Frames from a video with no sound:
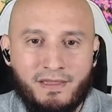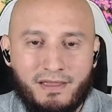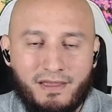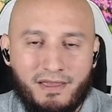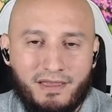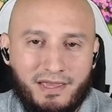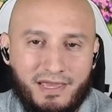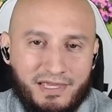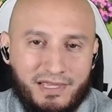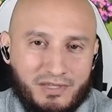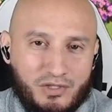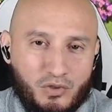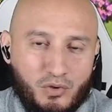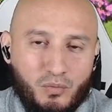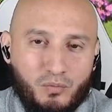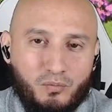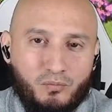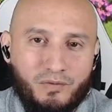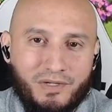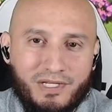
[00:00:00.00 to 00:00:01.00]
and
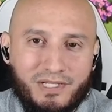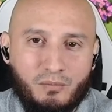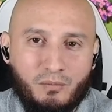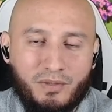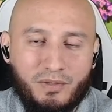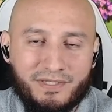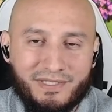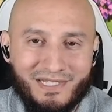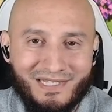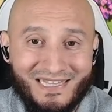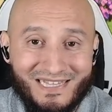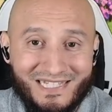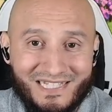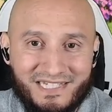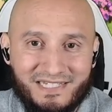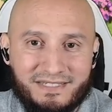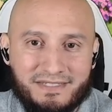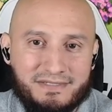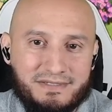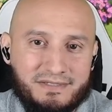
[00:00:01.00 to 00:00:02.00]
you really want at
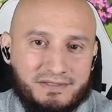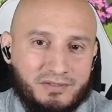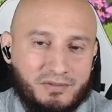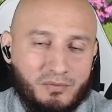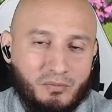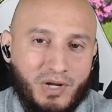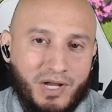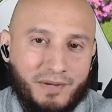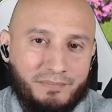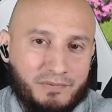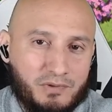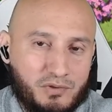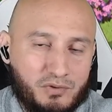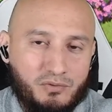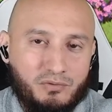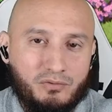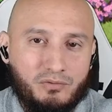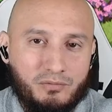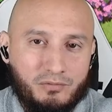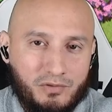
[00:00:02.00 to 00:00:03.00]
least to have
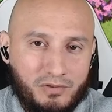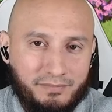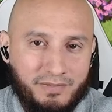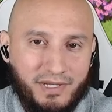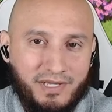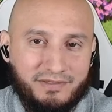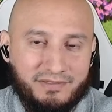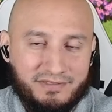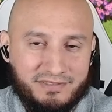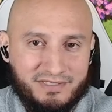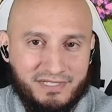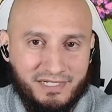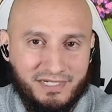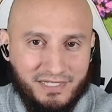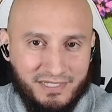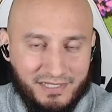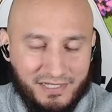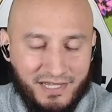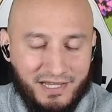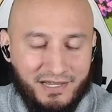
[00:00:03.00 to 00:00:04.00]
2 commanders that are
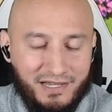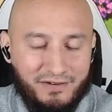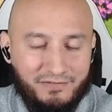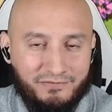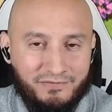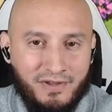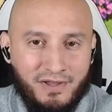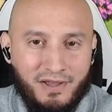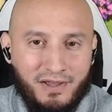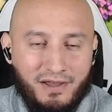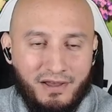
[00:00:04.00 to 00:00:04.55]
gonna have